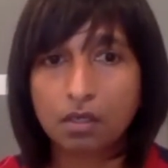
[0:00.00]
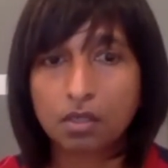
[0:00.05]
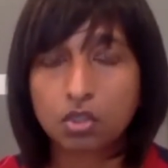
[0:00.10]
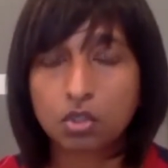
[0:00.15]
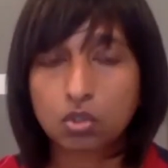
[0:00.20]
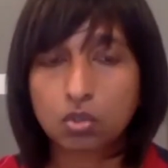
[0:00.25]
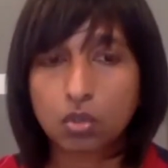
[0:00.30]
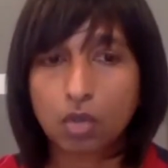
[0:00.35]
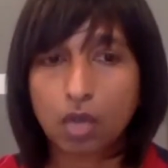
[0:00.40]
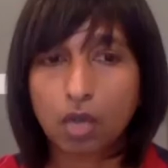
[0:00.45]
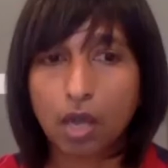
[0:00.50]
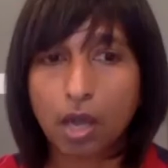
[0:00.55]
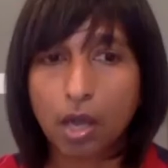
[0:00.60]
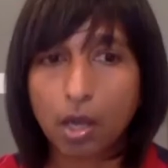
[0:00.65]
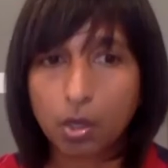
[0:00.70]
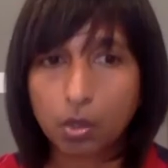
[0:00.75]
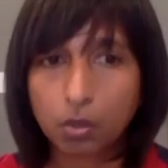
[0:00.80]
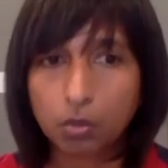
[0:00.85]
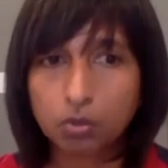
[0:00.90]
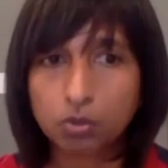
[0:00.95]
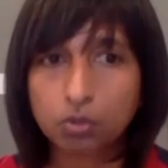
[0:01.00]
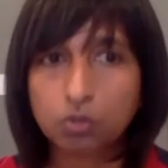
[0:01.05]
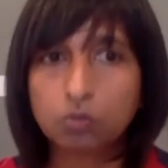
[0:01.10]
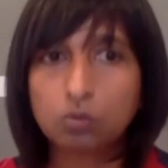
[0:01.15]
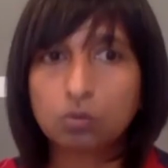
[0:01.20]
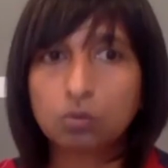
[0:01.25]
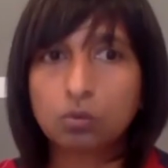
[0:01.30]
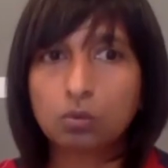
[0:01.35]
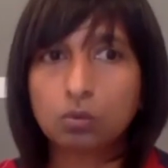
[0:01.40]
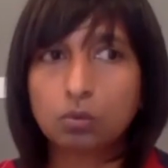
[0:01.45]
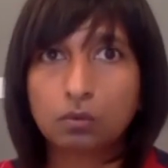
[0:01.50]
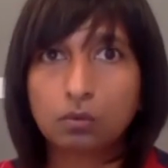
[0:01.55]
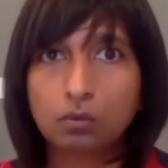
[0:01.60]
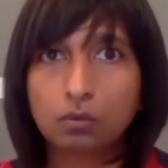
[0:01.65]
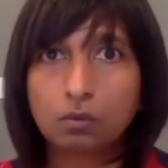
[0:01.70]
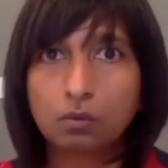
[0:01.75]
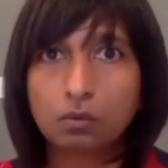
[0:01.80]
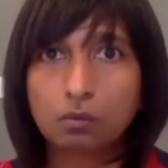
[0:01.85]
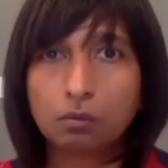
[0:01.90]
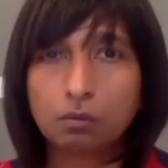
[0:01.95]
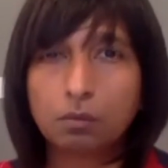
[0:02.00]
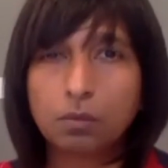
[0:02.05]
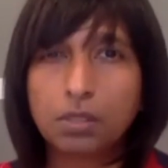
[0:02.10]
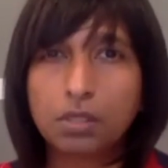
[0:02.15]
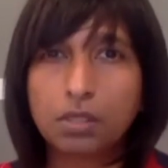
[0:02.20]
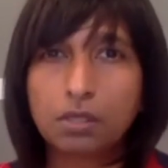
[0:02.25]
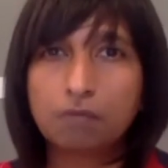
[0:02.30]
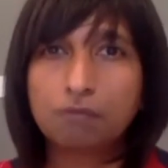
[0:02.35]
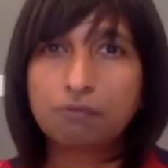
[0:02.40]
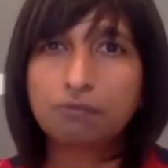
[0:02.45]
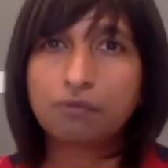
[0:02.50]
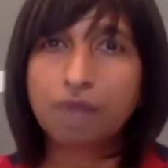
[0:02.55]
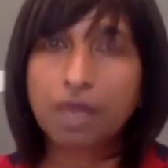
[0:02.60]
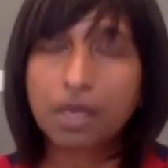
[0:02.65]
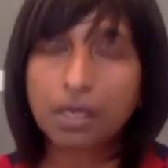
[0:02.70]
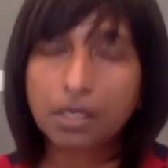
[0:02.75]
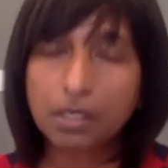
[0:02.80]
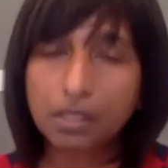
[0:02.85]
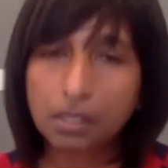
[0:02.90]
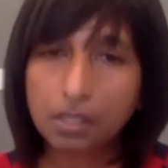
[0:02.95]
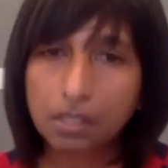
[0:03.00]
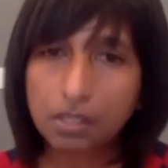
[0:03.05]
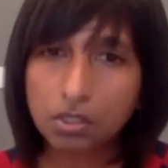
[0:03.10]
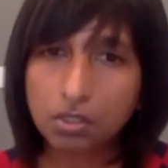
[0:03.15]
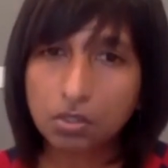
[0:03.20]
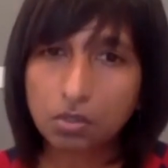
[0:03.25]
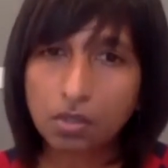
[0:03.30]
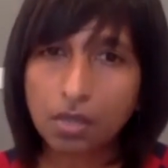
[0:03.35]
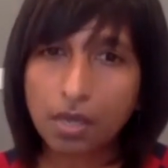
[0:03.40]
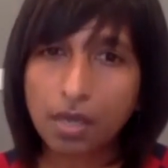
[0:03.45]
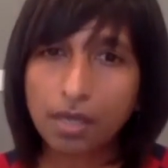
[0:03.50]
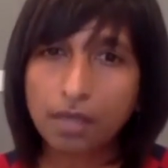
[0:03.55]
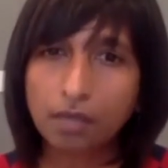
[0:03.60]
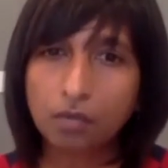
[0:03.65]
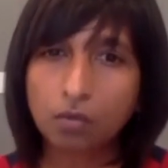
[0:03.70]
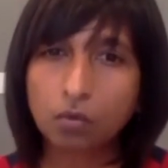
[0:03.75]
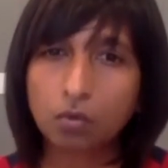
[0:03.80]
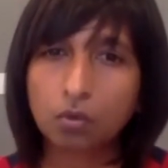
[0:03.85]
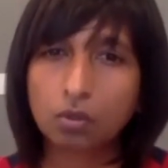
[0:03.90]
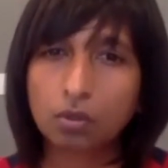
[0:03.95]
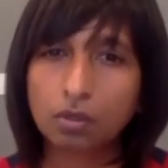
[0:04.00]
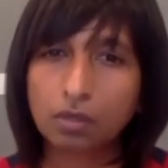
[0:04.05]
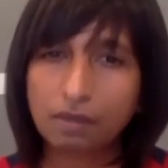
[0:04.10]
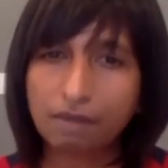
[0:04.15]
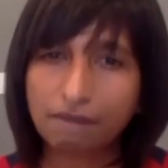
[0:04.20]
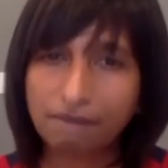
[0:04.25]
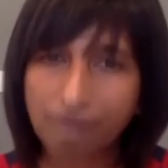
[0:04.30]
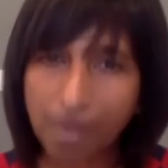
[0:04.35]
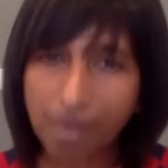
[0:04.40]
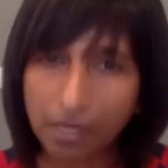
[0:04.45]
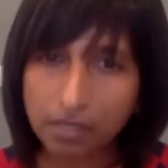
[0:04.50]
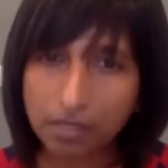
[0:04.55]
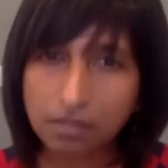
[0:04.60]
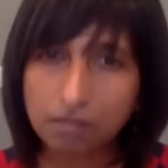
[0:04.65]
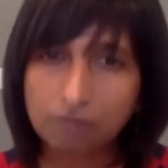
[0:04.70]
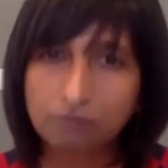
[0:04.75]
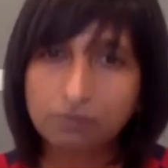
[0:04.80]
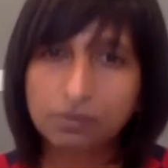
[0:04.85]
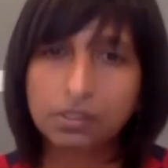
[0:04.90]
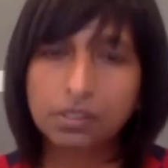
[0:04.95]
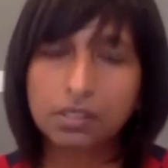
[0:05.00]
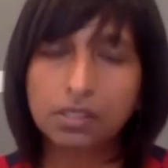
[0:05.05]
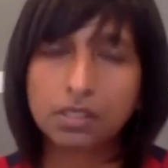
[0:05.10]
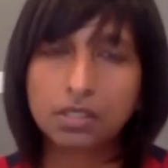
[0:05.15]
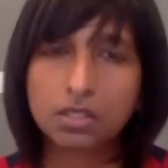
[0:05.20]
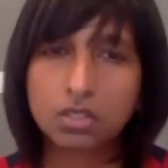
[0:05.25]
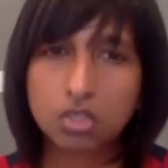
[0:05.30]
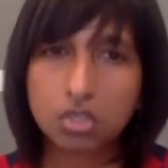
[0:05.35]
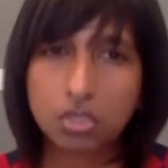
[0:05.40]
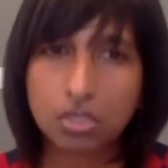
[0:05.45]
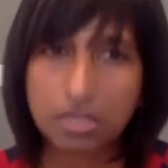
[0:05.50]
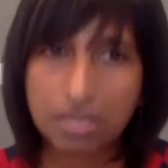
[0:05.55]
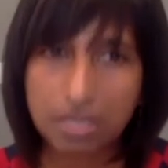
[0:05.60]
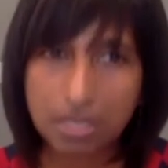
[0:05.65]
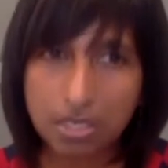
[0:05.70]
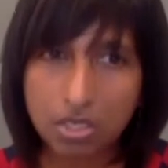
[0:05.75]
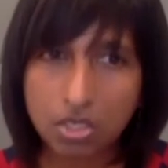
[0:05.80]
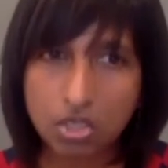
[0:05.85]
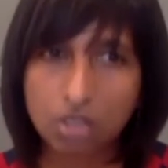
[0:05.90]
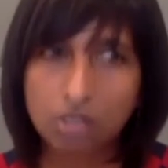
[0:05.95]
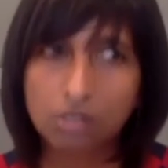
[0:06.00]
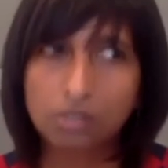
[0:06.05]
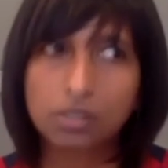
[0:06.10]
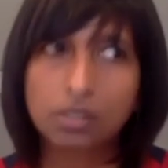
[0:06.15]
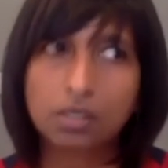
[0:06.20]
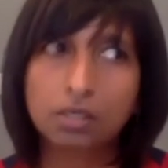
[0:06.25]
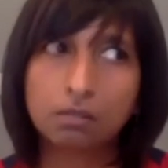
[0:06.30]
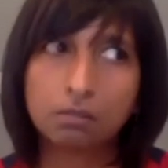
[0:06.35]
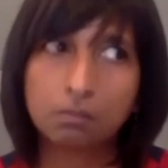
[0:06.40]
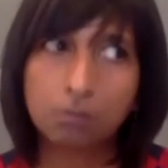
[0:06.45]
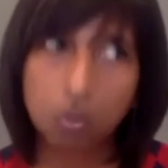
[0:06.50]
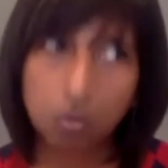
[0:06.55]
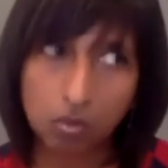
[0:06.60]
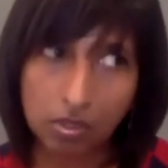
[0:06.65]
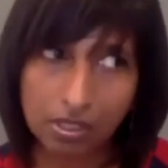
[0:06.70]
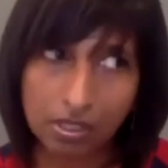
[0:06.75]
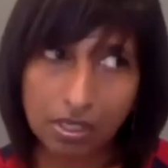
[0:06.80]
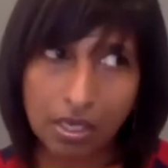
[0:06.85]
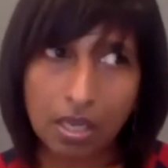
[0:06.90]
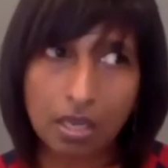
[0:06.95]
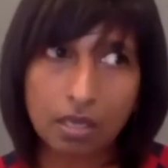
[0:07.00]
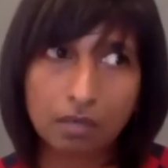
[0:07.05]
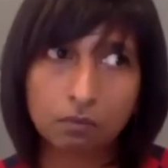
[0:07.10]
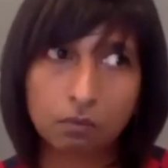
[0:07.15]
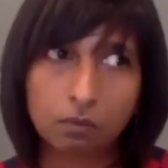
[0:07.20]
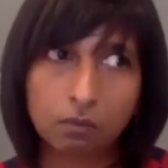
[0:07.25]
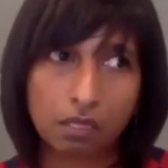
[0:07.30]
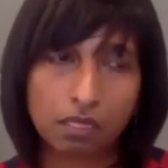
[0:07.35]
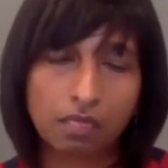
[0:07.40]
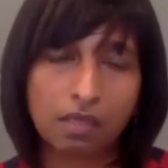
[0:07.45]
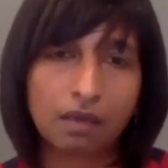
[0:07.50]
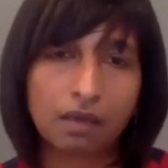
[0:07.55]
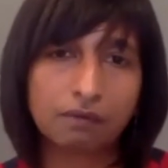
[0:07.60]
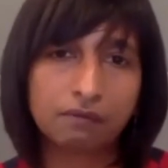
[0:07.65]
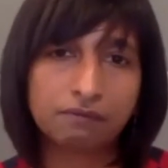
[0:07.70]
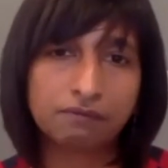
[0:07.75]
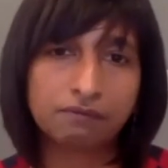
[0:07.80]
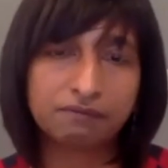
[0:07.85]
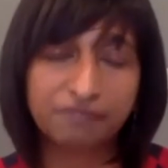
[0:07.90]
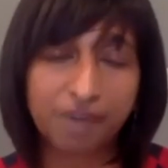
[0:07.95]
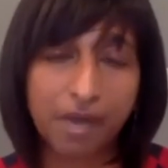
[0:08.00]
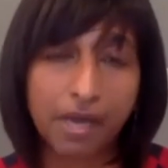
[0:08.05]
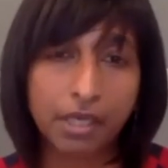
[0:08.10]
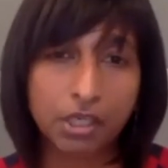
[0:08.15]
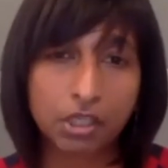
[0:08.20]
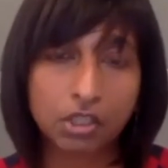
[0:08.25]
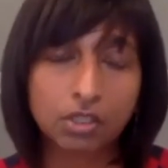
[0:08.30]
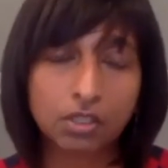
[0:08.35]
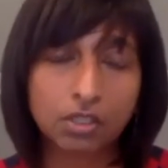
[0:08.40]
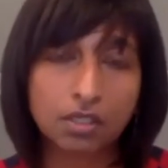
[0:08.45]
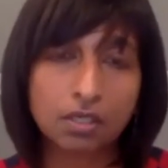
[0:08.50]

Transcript: how to be friendly to that or effectively and strategically communicate with that fire,